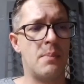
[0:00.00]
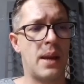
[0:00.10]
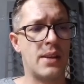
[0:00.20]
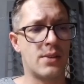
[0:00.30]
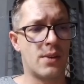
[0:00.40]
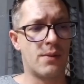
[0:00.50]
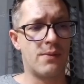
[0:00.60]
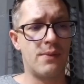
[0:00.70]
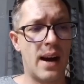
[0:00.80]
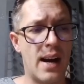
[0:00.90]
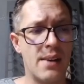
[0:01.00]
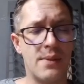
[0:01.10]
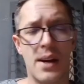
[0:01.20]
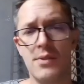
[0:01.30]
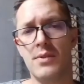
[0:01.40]
based on
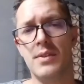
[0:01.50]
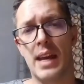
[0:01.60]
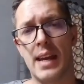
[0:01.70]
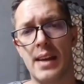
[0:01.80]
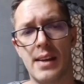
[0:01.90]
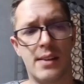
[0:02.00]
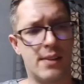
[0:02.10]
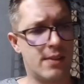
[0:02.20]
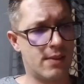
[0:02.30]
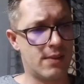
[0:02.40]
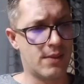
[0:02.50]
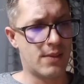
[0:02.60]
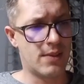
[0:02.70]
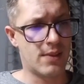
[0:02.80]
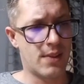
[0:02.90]

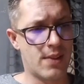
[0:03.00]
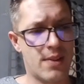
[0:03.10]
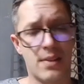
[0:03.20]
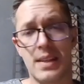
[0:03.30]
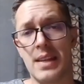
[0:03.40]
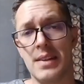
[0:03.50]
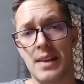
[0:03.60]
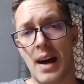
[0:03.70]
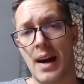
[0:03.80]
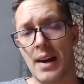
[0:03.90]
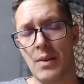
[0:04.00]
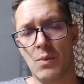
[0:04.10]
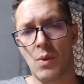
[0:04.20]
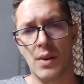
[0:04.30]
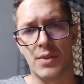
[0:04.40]

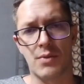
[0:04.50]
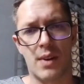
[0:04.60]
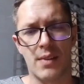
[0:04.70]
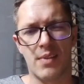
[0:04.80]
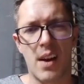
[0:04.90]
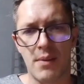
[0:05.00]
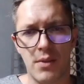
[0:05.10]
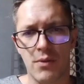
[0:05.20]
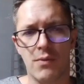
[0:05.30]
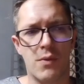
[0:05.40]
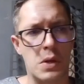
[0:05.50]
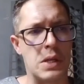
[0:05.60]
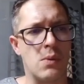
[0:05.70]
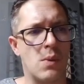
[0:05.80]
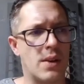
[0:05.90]
539 watts, right,
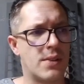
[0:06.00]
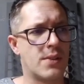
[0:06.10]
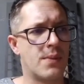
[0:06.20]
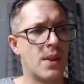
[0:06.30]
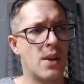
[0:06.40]
540 watts.